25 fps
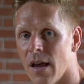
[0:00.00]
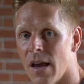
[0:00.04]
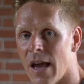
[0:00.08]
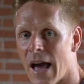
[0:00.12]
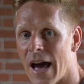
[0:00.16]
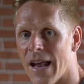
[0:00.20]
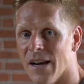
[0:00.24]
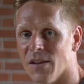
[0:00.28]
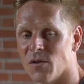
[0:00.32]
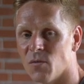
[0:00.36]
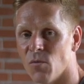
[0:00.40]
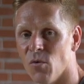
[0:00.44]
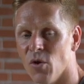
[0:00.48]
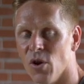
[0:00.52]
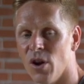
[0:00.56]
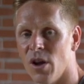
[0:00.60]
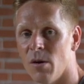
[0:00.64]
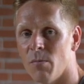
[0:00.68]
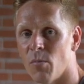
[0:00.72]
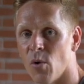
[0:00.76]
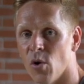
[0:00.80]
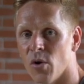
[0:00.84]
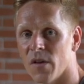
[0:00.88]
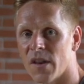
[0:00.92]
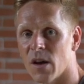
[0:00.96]
and it's really
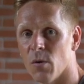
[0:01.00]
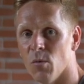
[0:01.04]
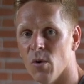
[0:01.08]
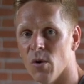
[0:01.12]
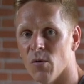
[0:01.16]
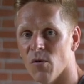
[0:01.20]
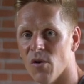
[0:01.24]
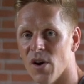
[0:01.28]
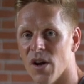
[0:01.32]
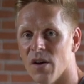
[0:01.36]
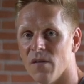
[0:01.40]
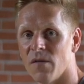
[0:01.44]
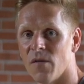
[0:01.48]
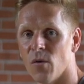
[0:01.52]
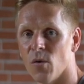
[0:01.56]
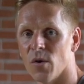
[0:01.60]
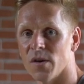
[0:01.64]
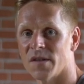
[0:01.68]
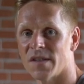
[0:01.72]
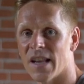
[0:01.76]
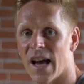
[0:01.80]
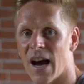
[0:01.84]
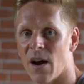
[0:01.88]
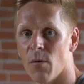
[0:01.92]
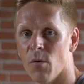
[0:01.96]
important that we
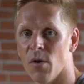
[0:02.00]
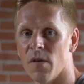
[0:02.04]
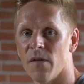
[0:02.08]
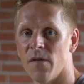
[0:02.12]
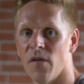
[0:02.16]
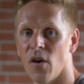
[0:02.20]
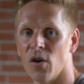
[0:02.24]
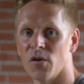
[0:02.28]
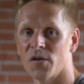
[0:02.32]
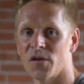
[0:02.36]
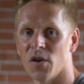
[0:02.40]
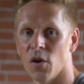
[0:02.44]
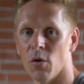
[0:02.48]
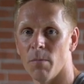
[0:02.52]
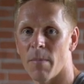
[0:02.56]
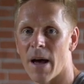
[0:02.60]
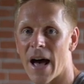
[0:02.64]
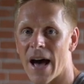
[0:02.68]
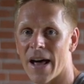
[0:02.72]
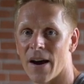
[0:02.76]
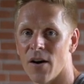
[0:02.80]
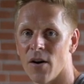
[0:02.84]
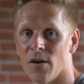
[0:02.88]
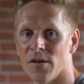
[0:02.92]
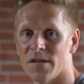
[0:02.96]
reinforce that with functional
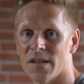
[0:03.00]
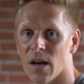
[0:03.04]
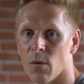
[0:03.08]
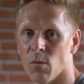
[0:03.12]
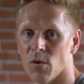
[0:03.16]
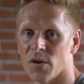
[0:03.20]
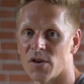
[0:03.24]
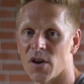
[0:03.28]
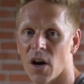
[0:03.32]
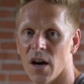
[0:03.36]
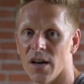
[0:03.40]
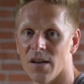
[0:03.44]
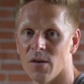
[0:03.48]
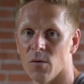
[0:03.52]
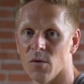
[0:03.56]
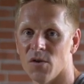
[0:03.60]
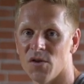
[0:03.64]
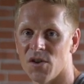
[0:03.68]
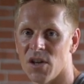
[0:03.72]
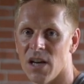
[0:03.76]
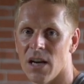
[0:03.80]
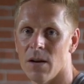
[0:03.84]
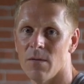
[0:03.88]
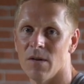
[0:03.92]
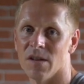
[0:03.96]
patterns that we're trying to
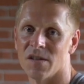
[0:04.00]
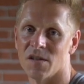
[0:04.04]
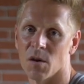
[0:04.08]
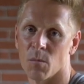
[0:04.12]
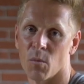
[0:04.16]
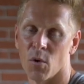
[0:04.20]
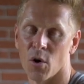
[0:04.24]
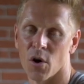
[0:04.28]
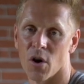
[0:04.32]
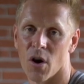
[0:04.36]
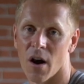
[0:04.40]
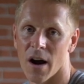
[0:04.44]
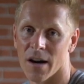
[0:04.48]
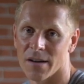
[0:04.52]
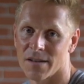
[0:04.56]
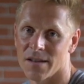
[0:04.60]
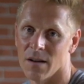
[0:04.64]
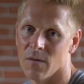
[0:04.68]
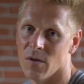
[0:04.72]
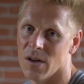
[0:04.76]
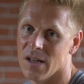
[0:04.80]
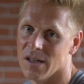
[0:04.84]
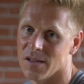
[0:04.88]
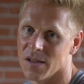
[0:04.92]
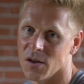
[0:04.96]
achieve that support our
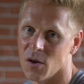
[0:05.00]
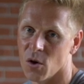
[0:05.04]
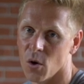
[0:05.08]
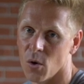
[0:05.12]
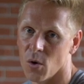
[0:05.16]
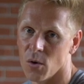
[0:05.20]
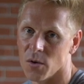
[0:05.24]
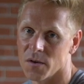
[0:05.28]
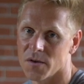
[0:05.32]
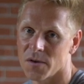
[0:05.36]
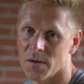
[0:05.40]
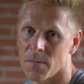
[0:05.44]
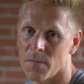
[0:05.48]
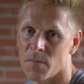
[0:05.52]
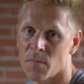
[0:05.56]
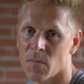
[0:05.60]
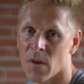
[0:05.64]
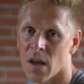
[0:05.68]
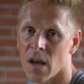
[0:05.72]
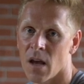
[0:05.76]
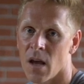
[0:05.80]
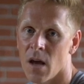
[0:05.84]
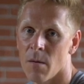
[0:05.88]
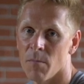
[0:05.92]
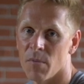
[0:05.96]
activities and goals.
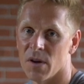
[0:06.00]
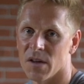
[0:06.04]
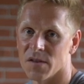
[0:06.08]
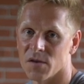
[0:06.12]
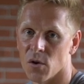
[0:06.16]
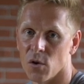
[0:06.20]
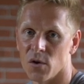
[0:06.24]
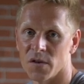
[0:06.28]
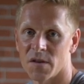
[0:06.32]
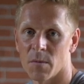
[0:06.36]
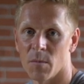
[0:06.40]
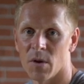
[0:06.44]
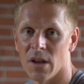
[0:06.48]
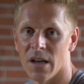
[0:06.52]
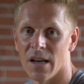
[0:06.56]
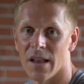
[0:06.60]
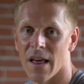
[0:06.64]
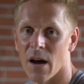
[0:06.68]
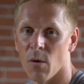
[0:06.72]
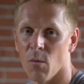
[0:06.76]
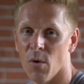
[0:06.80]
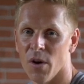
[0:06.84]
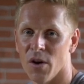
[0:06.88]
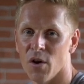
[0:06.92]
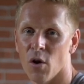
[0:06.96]
Because ultimately
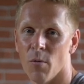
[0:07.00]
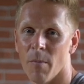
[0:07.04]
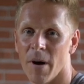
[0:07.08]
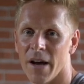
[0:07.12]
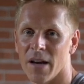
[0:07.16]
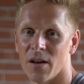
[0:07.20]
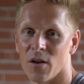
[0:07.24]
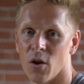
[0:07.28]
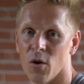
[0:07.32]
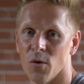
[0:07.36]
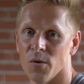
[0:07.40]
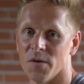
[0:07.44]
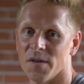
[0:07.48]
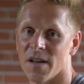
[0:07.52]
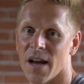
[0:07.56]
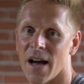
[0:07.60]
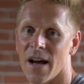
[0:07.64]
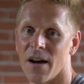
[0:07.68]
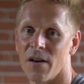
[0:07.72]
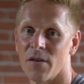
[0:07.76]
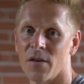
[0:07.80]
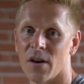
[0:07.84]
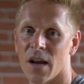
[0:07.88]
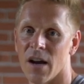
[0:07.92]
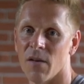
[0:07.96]
that window might close
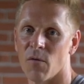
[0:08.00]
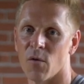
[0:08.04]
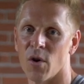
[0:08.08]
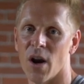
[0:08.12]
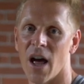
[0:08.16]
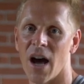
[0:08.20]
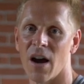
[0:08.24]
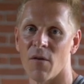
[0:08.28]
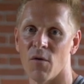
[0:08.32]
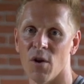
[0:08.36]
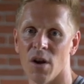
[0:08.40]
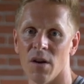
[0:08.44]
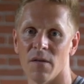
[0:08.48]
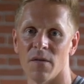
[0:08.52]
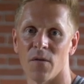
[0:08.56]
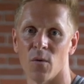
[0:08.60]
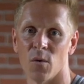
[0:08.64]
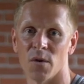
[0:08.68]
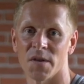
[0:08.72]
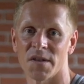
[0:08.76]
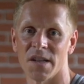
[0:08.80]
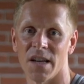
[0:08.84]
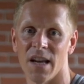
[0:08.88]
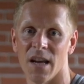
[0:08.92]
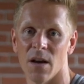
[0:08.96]
down if we're not
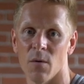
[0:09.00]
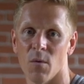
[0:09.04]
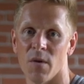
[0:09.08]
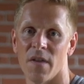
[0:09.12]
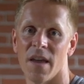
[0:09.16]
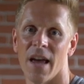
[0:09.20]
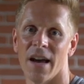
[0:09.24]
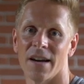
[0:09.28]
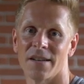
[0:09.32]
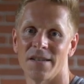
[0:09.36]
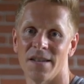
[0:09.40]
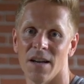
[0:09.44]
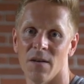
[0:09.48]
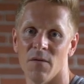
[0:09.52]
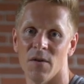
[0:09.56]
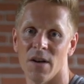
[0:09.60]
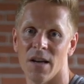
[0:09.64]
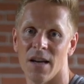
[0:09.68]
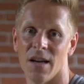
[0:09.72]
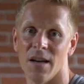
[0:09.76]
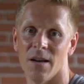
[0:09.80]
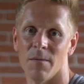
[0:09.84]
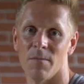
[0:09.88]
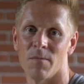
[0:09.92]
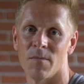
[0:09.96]
reinforcing it with the
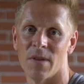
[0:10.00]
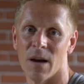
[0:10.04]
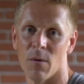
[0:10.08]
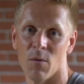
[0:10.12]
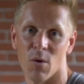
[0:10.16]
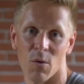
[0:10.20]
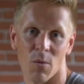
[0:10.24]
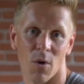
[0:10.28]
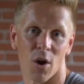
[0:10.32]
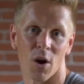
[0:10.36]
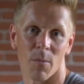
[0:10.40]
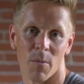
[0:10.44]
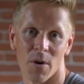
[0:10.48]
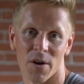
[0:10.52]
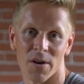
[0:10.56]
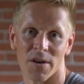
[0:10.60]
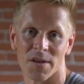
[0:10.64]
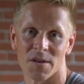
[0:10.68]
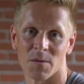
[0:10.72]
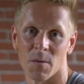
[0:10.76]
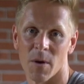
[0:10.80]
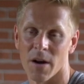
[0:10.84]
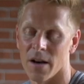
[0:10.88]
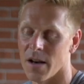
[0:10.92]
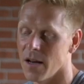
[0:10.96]
activity that we want to
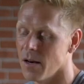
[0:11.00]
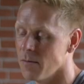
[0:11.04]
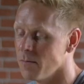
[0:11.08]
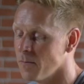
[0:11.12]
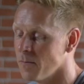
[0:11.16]
participate in.